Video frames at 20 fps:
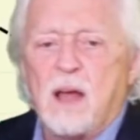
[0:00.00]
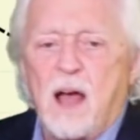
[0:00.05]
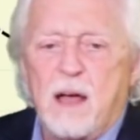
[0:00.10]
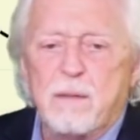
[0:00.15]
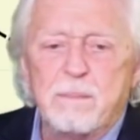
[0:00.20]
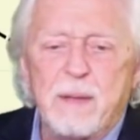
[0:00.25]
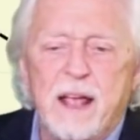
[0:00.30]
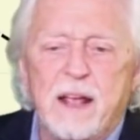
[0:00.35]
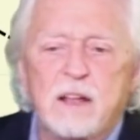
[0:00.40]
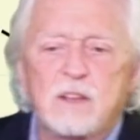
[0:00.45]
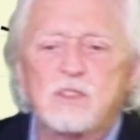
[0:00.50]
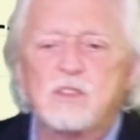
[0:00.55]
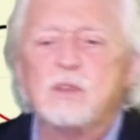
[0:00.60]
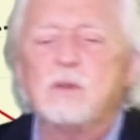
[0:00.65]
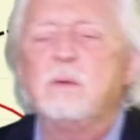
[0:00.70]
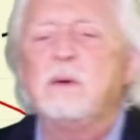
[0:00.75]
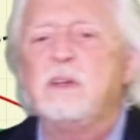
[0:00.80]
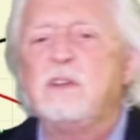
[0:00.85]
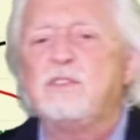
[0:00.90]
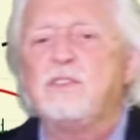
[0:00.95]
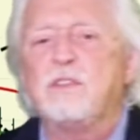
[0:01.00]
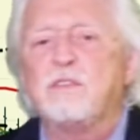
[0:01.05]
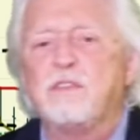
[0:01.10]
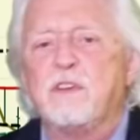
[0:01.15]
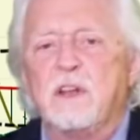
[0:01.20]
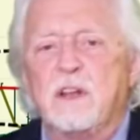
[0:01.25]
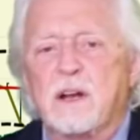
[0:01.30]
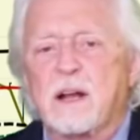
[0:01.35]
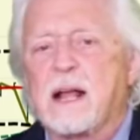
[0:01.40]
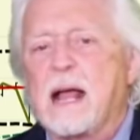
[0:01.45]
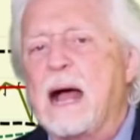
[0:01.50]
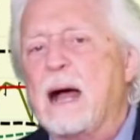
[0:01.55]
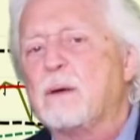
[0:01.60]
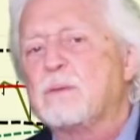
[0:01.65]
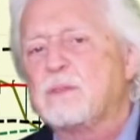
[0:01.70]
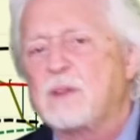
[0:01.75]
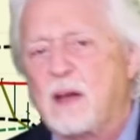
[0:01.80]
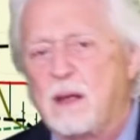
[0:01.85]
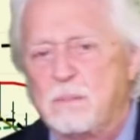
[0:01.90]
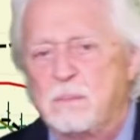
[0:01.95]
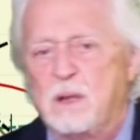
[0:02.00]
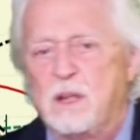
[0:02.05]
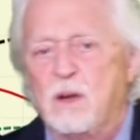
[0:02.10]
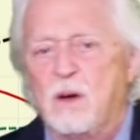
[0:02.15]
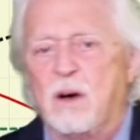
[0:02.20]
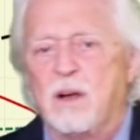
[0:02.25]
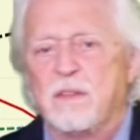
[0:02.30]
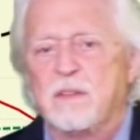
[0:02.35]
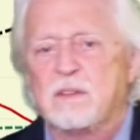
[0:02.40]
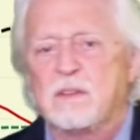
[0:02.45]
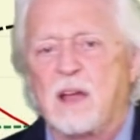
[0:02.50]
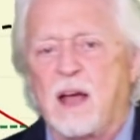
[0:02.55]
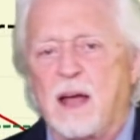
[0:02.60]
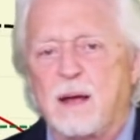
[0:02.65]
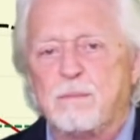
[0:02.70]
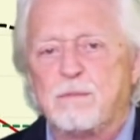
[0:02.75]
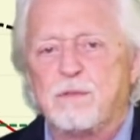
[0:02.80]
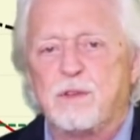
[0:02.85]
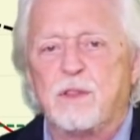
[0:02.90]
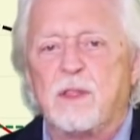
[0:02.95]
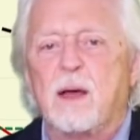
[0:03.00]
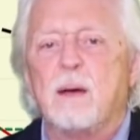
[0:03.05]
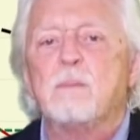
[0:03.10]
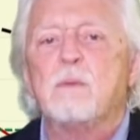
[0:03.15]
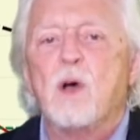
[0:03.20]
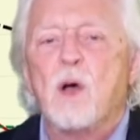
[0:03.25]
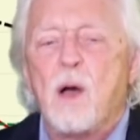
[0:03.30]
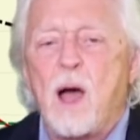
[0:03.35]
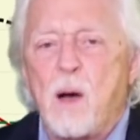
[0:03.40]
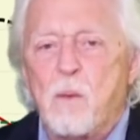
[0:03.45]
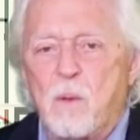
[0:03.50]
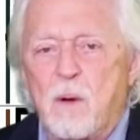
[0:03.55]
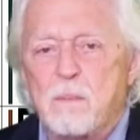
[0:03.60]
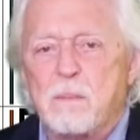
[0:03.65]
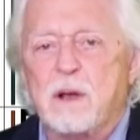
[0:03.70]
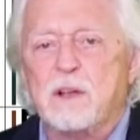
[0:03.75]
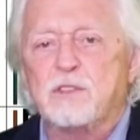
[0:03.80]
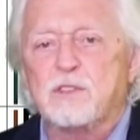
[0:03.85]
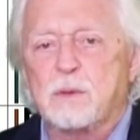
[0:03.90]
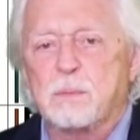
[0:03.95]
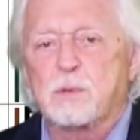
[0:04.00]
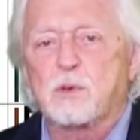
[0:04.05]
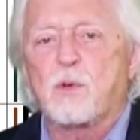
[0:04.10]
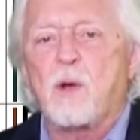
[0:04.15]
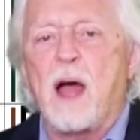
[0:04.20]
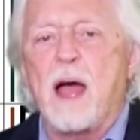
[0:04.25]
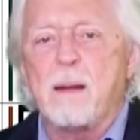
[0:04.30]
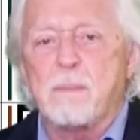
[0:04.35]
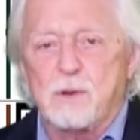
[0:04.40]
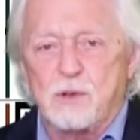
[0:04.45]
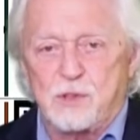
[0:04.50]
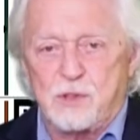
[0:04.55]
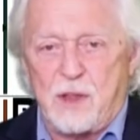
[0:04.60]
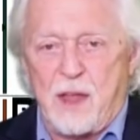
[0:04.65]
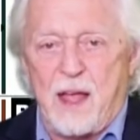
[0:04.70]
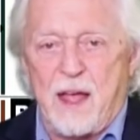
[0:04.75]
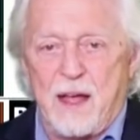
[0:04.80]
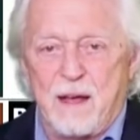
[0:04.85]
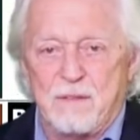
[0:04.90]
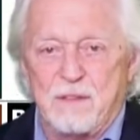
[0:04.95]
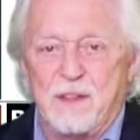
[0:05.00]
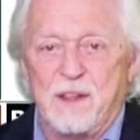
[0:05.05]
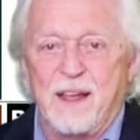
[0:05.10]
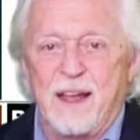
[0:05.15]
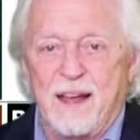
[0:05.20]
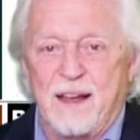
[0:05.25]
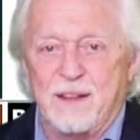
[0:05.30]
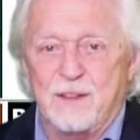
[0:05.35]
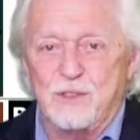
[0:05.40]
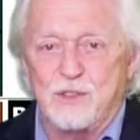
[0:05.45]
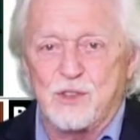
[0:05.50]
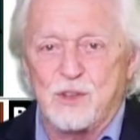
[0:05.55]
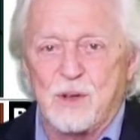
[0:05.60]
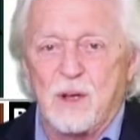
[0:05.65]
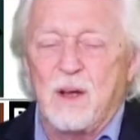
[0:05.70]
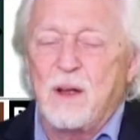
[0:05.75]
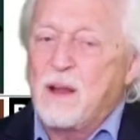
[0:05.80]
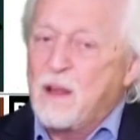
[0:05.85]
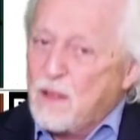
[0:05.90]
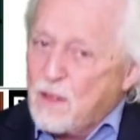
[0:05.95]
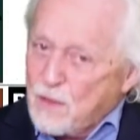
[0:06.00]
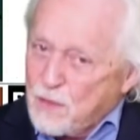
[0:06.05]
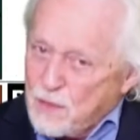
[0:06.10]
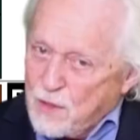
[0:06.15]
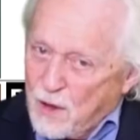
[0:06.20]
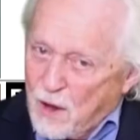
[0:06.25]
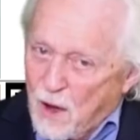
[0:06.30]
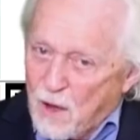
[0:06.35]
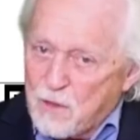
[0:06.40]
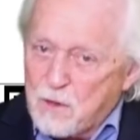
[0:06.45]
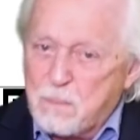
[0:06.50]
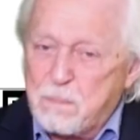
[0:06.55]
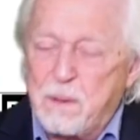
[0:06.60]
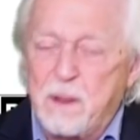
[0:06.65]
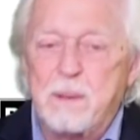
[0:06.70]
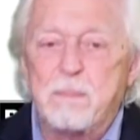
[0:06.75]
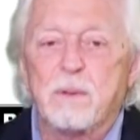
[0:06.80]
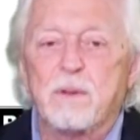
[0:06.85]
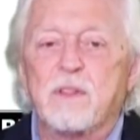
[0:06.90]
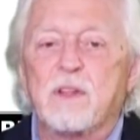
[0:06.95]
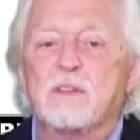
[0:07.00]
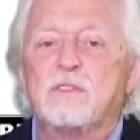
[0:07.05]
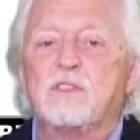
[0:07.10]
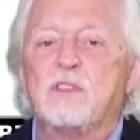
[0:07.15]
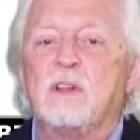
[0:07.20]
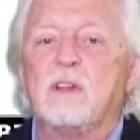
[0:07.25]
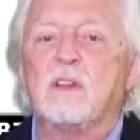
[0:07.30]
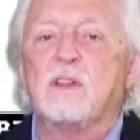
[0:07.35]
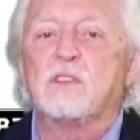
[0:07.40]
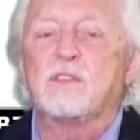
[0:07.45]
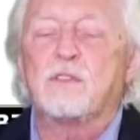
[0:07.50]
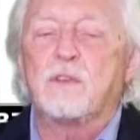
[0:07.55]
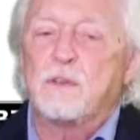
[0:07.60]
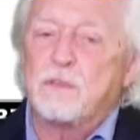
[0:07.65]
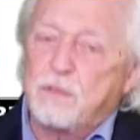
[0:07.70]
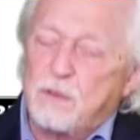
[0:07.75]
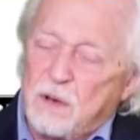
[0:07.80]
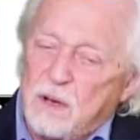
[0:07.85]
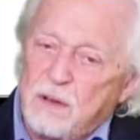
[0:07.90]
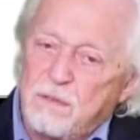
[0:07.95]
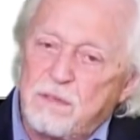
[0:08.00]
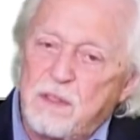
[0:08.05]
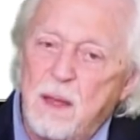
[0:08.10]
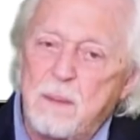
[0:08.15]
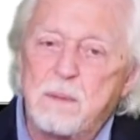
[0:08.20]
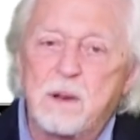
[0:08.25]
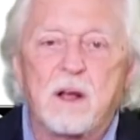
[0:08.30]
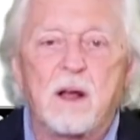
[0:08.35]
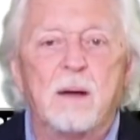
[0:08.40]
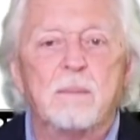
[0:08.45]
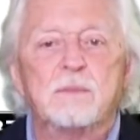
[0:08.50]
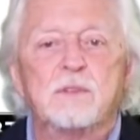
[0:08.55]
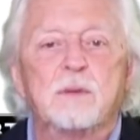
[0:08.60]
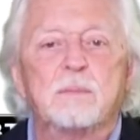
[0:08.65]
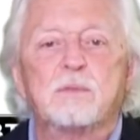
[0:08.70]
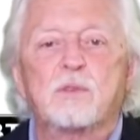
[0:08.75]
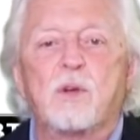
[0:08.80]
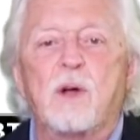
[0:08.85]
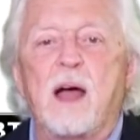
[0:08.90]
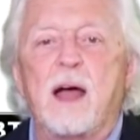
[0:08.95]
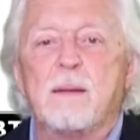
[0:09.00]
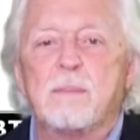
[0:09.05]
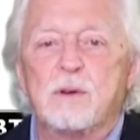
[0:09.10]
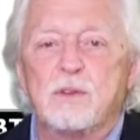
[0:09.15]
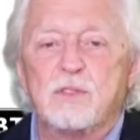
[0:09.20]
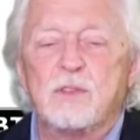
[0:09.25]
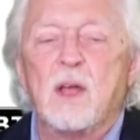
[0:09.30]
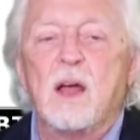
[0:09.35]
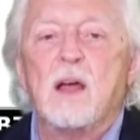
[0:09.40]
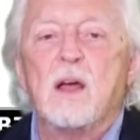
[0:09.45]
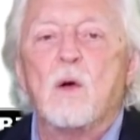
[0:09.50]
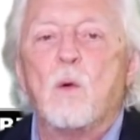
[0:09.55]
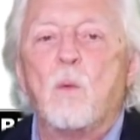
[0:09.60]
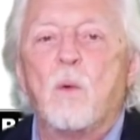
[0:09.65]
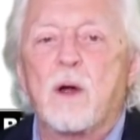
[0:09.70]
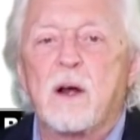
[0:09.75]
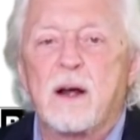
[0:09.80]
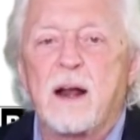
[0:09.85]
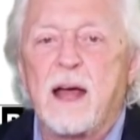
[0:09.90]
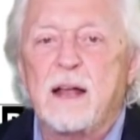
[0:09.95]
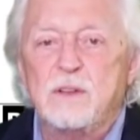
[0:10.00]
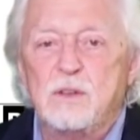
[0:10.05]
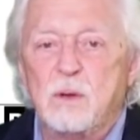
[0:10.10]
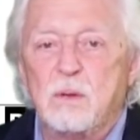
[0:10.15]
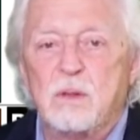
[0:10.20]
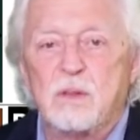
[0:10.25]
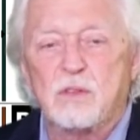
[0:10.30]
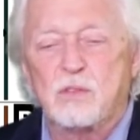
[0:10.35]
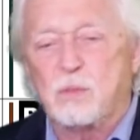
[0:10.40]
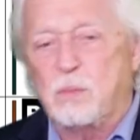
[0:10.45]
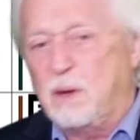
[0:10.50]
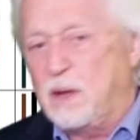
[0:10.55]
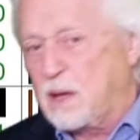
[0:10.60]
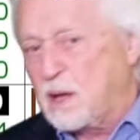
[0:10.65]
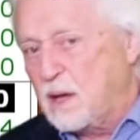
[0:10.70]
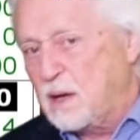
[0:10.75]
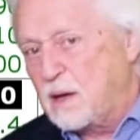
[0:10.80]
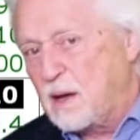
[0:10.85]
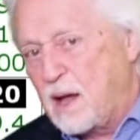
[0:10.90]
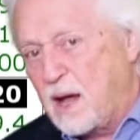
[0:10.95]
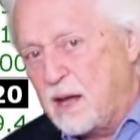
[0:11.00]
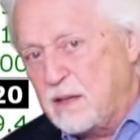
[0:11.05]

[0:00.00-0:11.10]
I make it too easy for you to count on me all the time for them. I want my subscribers to have the edge. The other people that see this for free, if they become subscribers, what did I do this weekend?